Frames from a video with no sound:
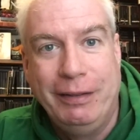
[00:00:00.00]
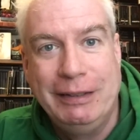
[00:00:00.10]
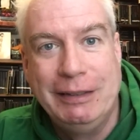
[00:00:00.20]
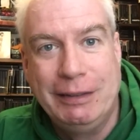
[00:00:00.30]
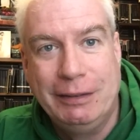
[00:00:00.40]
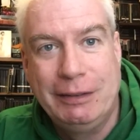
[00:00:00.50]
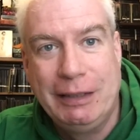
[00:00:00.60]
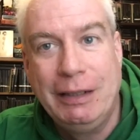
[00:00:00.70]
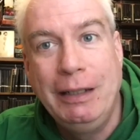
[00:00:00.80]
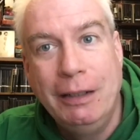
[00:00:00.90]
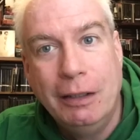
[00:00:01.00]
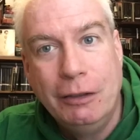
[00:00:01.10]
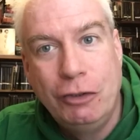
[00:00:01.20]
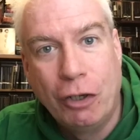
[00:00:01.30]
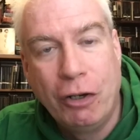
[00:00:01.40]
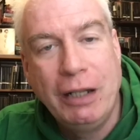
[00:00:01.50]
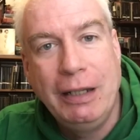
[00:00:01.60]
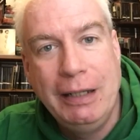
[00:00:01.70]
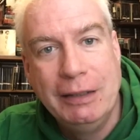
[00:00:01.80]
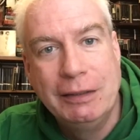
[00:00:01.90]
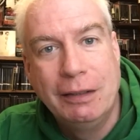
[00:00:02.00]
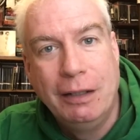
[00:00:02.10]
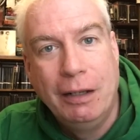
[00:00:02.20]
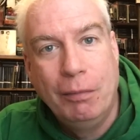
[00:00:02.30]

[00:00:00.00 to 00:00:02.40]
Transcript: This is Sidney turning his